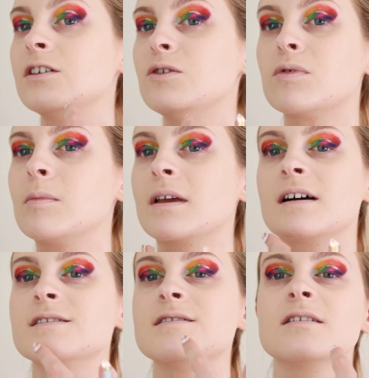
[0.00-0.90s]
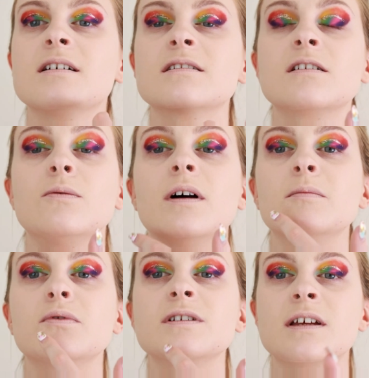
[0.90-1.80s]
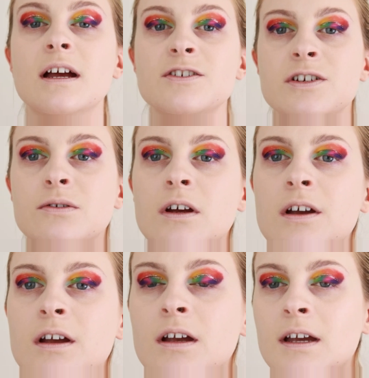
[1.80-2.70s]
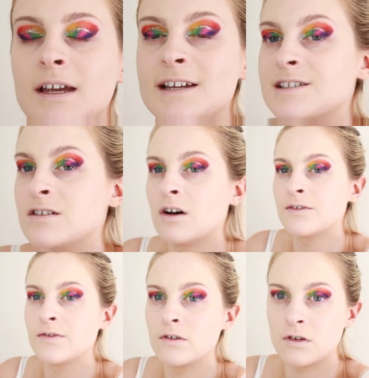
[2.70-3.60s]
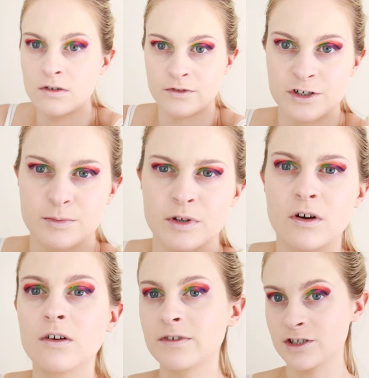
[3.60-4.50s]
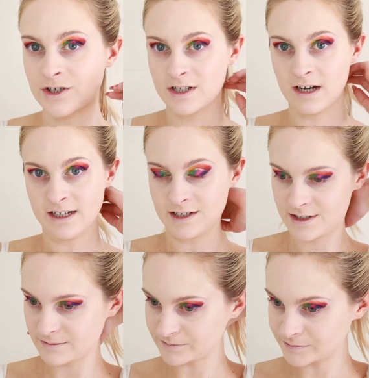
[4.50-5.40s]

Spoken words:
You probably can't see that, I don't know why I'm pointing out to you. It's not full coverage, but the coverage is nice.